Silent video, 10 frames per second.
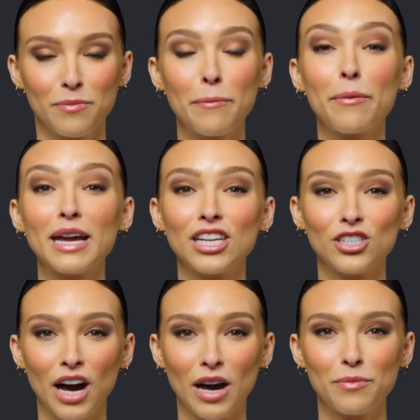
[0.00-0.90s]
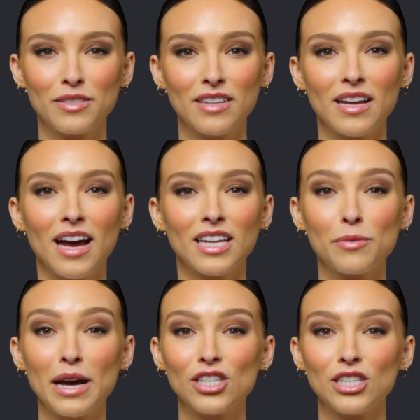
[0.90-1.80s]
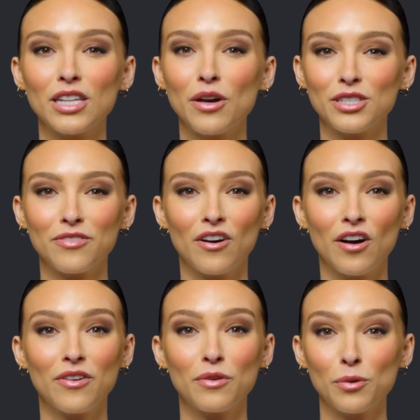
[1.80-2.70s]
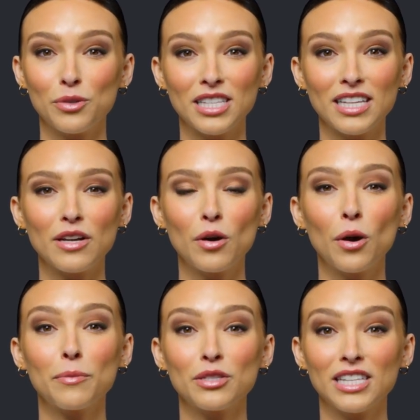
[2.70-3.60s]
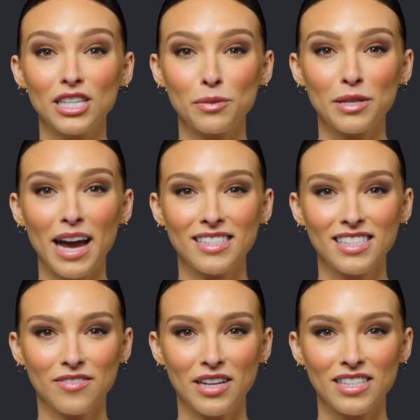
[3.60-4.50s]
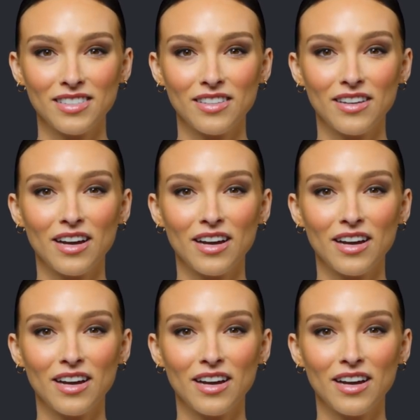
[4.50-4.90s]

Many jobs, especially those involving routine or predictable activities,